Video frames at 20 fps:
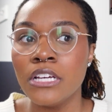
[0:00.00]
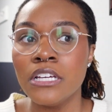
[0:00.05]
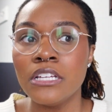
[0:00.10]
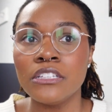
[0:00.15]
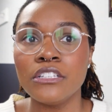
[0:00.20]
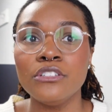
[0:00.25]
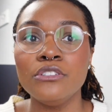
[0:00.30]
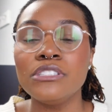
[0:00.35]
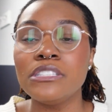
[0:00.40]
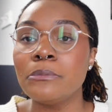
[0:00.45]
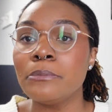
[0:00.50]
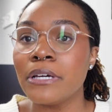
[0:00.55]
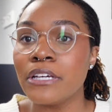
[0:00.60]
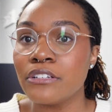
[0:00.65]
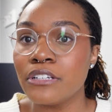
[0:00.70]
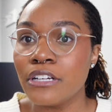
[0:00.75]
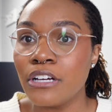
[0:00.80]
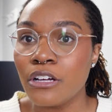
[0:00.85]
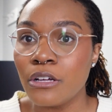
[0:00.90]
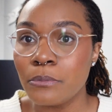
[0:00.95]
they're using
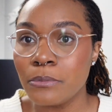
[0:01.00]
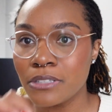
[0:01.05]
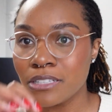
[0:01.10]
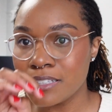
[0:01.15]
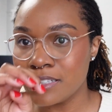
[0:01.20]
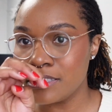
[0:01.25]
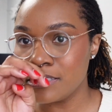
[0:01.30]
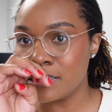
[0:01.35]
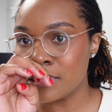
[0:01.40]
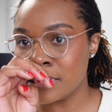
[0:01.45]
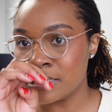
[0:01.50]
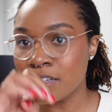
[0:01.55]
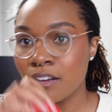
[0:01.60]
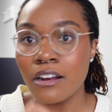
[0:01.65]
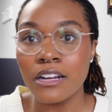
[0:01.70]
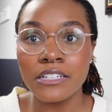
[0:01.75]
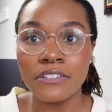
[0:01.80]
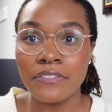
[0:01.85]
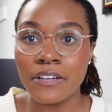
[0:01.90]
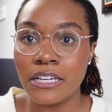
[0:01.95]
BetterHelp because it's
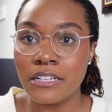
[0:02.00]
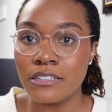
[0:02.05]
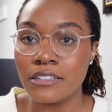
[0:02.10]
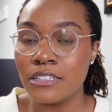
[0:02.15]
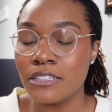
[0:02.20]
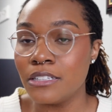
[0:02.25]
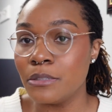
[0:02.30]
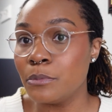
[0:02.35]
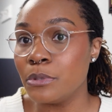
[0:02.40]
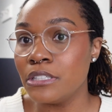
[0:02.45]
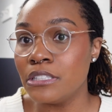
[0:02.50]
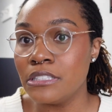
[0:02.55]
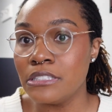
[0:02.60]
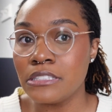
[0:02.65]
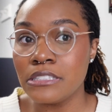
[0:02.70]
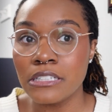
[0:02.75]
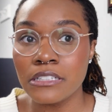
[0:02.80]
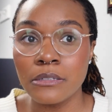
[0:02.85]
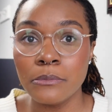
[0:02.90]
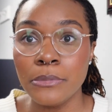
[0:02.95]
hard to find a
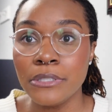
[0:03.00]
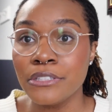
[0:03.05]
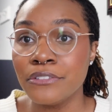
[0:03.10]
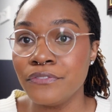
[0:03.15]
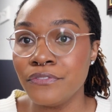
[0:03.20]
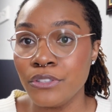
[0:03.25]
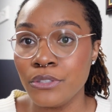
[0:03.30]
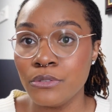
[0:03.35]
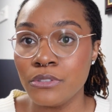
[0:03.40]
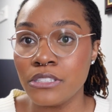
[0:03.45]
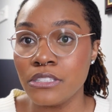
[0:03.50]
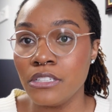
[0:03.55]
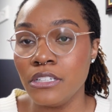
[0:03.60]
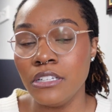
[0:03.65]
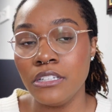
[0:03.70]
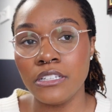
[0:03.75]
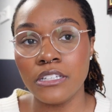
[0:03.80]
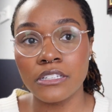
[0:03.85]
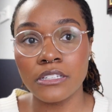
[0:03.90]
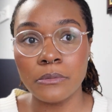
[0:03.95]
therapist. It can be
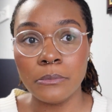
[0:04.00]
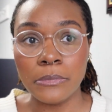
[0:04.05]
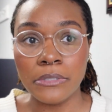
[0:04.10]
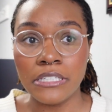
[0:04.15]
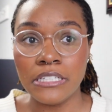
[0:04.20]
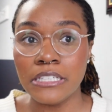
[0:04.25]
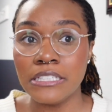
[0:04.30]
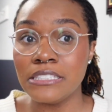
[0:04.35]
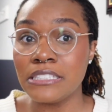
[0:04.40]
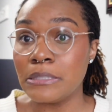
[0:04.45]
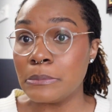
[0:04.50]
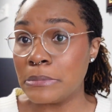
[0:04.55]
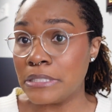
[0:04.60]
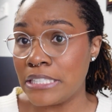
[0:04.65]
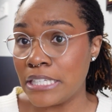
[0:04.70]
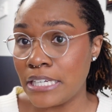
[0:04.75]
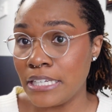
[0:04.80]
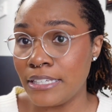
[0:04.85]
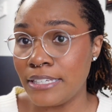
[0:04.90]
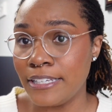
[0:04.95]
confusing. It can be
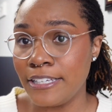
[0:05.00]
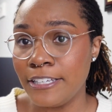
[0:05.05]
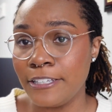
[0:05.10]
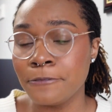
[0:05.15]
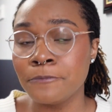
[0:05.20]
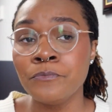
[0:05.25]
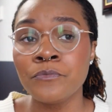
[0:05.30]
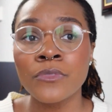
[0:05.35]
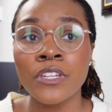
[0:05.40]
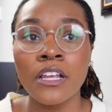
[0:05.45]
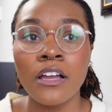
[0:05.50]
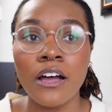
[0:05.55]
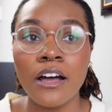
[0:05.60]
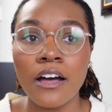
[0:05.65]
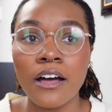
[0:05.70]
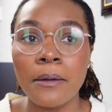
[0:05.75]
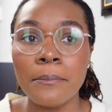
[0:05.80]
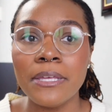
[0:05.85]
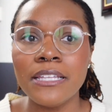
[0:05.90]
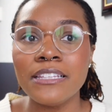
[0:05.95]
intimidating.
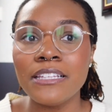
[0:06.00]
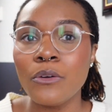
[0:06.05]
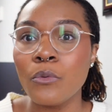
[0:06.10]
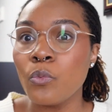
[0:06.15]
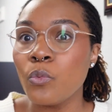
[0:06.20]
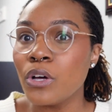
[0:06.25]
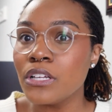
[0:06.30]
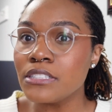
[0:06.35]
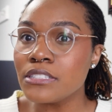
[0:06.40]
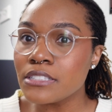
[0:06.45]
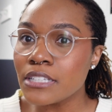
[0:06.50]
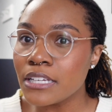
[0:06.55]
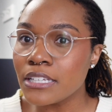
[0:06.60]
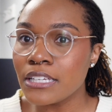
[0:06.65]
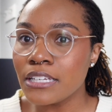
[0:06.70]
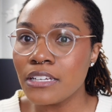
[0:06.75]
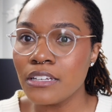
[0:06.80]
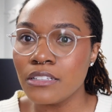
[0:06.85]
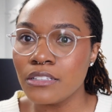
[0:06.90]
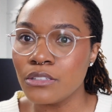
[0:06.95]
And then once they
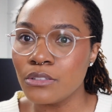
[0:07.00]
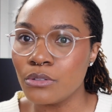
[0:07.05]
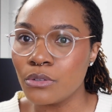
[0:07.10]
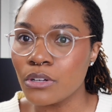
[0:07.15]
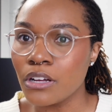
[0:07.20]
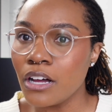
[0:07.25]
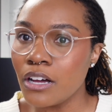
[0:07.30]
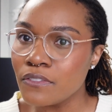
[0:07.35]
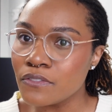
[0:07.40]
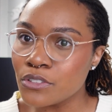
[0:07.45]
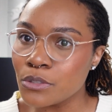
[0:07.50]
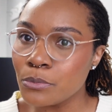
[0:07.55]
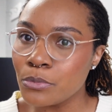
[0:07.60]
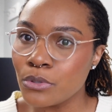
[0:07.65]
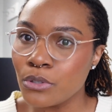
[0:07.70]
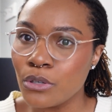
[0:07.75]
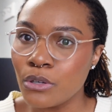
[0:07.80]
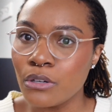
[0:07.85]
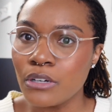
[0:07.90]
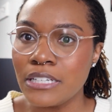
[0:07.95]
get a little
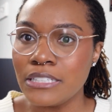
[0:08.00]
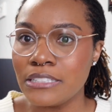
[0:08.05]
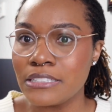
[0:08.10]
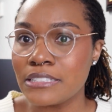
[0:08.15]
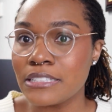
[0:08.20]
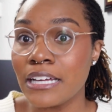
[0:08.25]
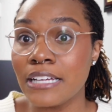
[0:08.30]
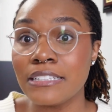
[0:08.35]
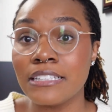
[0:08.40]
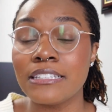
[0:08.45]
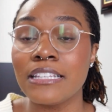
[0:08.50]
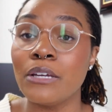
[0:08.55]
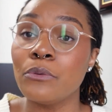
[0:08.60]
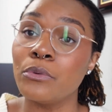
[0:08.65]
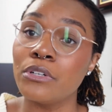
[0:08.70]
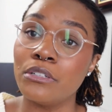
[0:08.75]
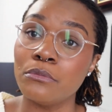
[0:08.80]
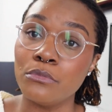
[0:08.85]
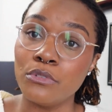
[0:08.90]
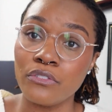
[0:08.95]
comfortable and decide that they
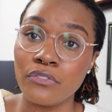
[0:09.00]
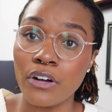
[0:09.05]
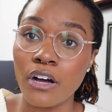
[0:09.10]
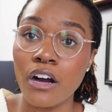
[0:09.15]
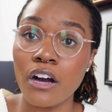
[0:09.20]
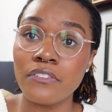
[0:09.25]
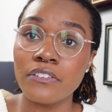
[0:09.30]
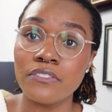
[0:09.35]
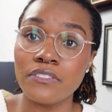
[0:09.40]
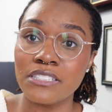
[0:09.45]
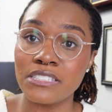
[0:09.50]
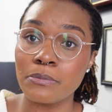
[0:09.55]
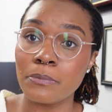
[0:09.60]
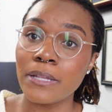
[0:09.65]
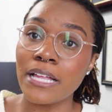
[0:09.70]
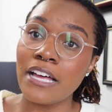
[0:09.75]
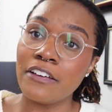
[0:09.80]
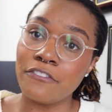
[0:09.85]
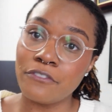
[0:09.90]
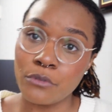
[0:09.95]
want to move off of this
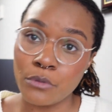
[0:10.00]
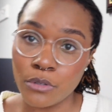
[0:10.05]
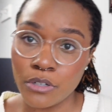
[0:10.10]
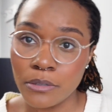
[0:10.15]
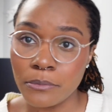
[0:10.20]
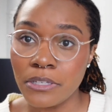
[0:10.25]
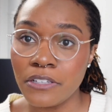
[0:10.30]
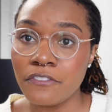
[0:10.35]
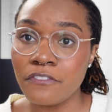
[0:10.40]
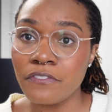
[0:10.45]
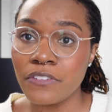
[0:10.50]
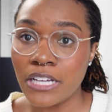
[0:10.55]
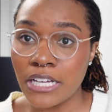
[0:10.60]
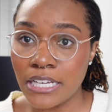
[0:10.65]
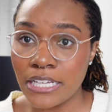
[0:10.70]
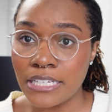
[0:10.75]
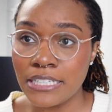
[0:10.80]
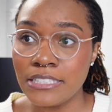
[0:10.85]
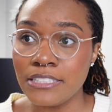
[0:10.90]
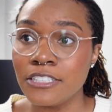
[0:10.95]
platform and
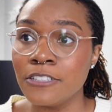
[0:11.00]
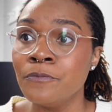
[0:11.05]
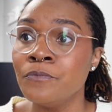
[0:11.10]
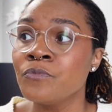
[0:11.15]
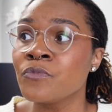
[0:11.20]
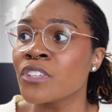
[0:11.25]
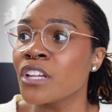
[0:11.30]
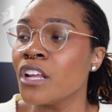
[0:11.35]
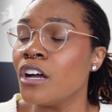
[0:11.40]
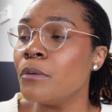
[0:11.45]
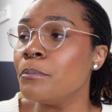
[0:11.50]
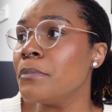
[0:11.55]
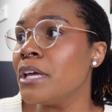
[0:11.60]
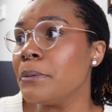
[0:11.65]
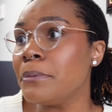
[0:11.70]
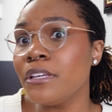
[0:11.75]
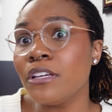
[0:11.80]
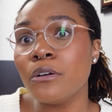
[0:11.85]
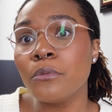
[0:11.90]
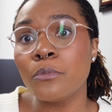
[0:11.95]
find
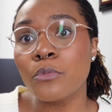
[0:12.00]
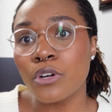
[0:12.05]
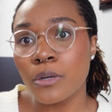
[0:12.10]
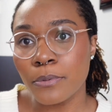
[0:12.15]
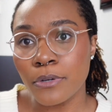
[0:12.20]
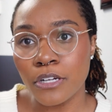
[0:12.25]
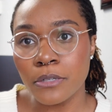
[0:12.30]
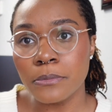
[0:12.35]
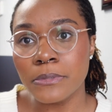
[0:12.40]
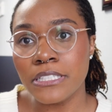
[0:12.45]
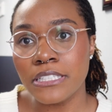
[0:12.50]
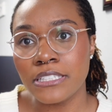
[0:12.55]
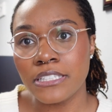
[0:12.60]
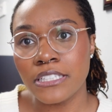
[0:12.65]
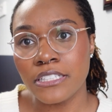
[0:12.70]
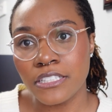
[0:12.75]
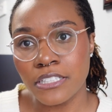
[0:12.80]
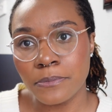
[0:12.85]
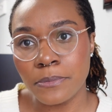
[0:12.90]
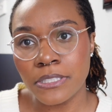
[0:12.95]
maybe a more permanent
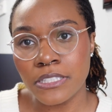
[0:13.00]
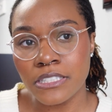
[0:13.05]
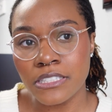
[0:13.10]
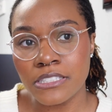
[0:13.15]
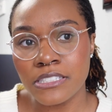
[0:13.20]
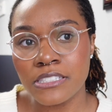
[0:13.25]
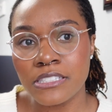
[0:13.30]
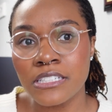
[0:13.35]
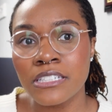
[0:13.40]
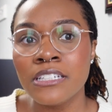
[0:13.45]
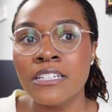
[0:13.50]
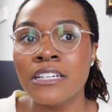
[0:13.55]
therapist,